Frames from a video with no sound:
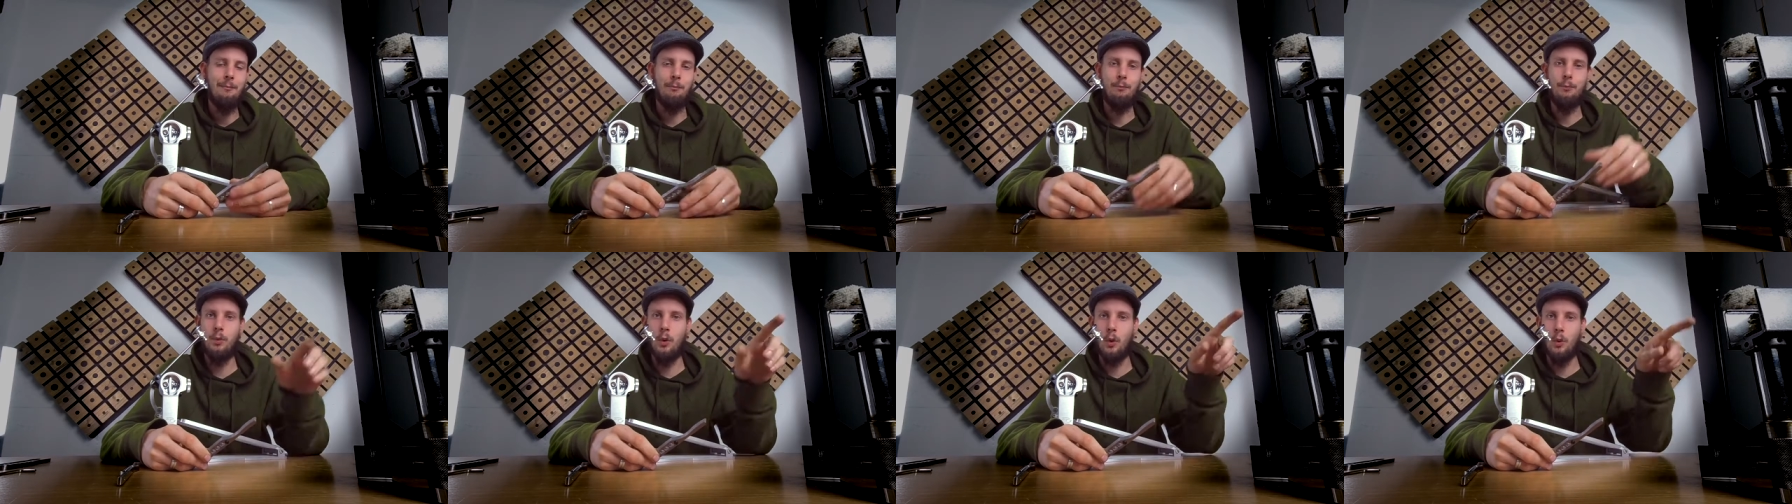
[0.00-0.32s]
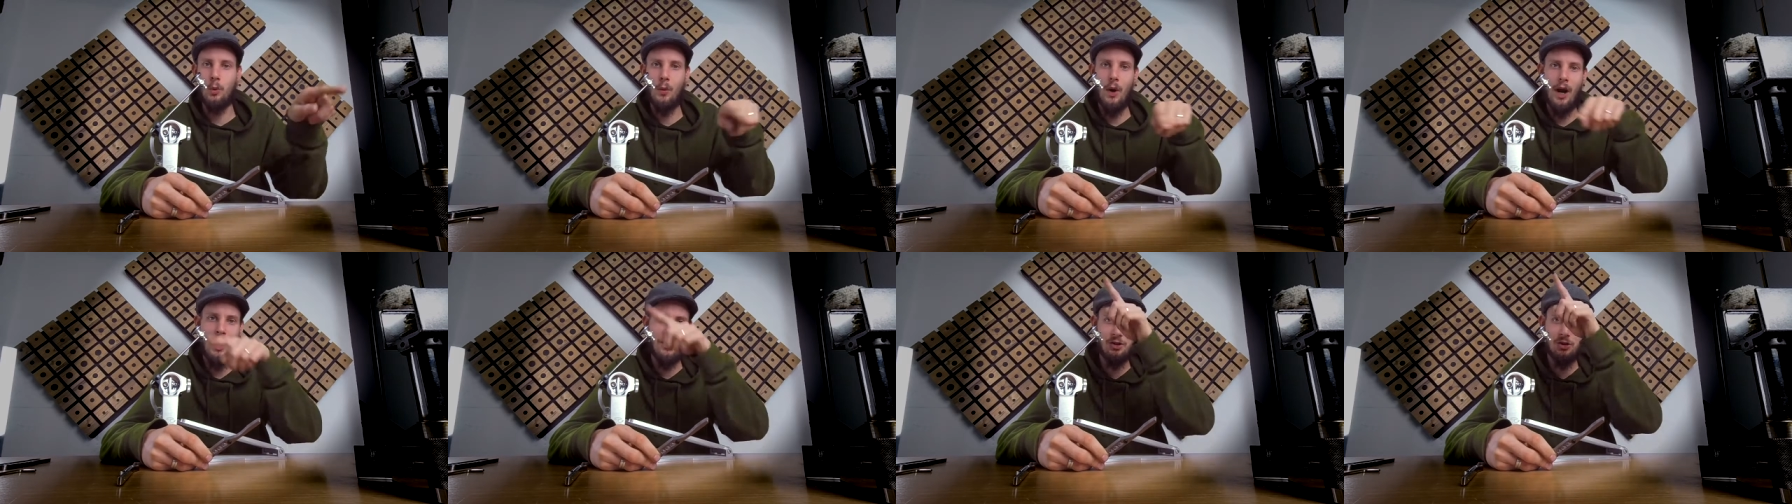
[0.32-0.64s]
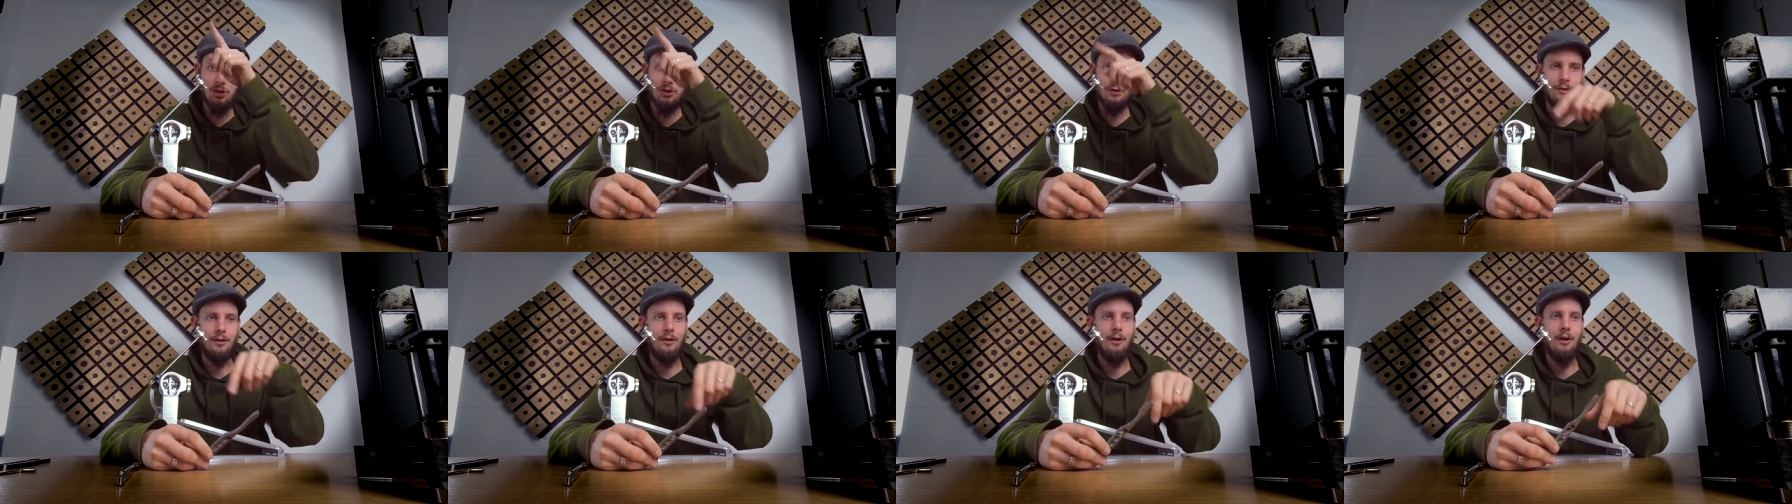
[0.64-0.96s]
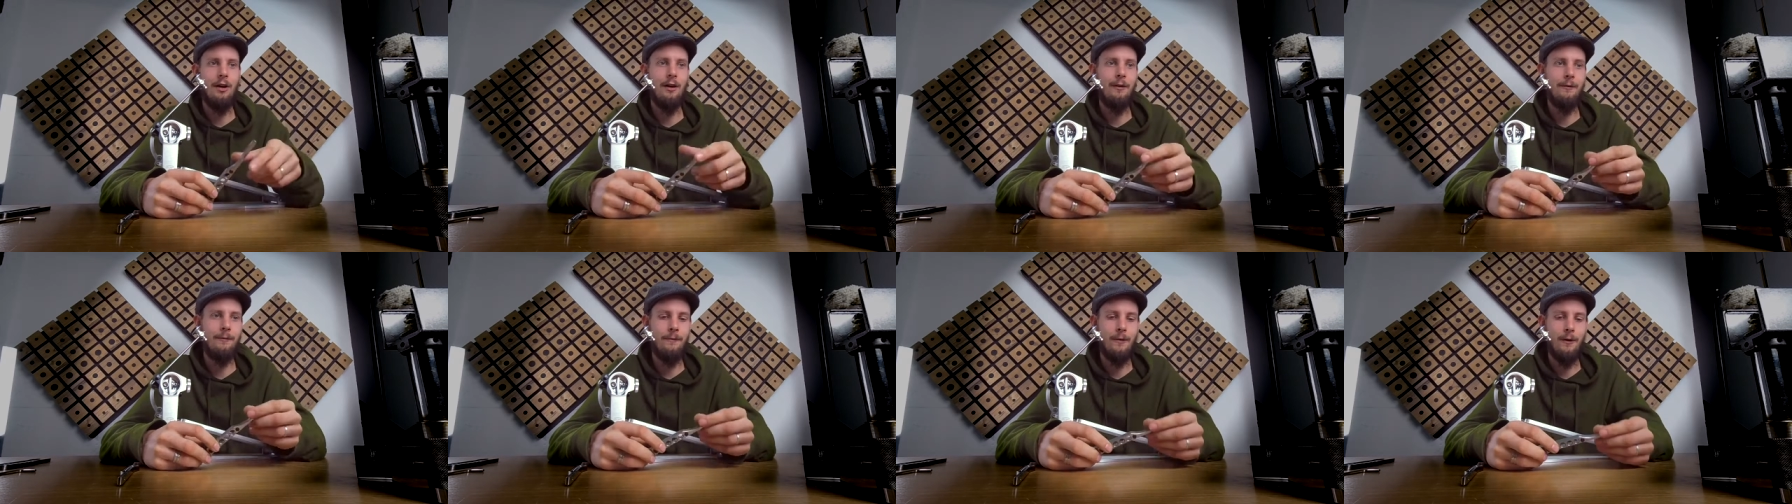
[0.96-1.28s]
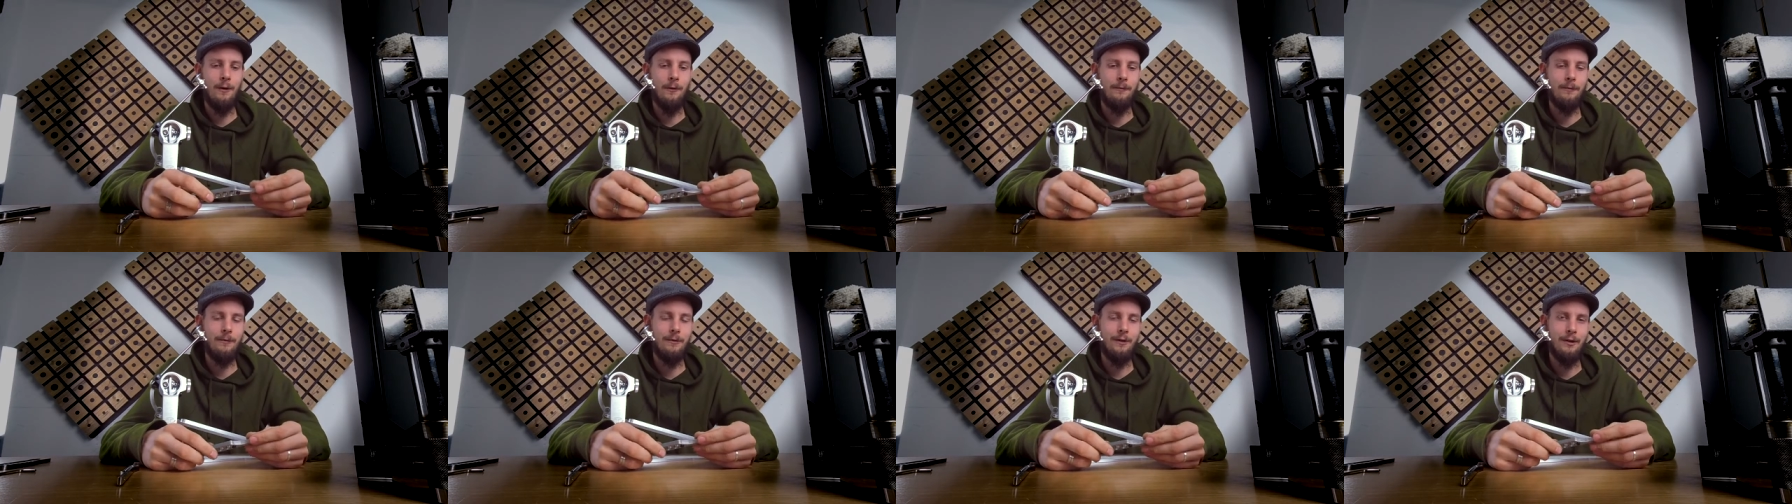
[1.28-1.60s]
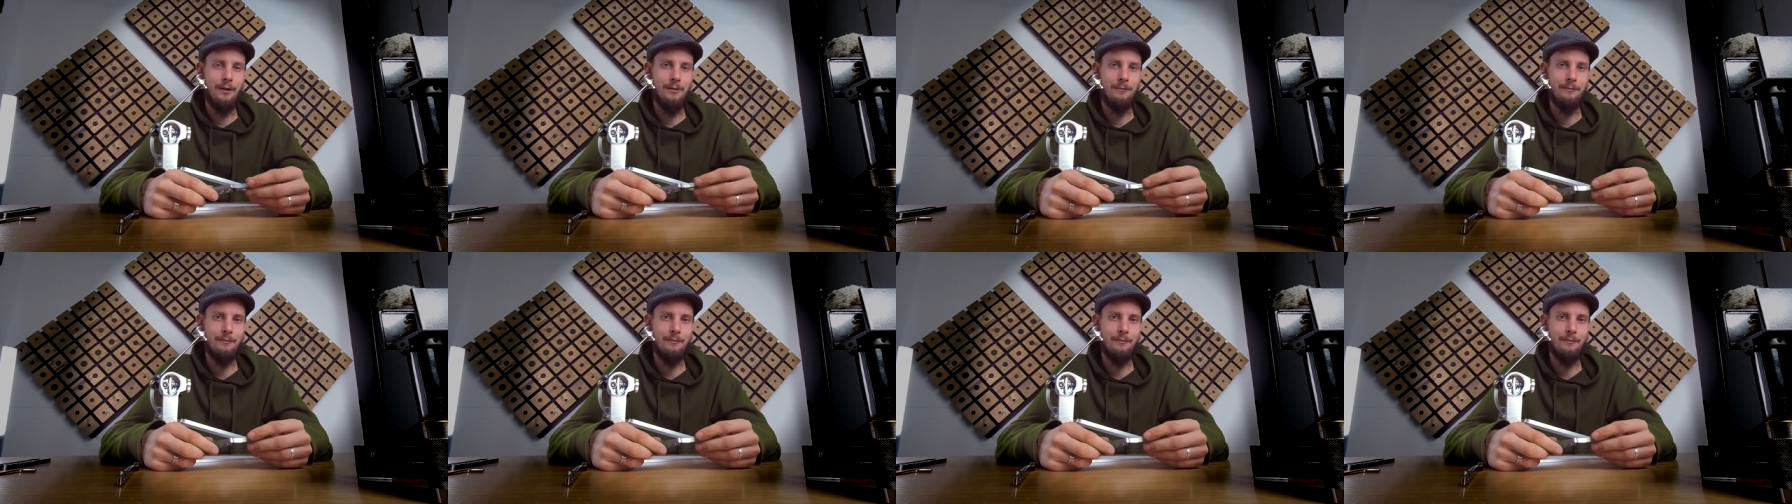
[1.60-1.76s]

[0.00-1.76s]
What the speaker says: progression of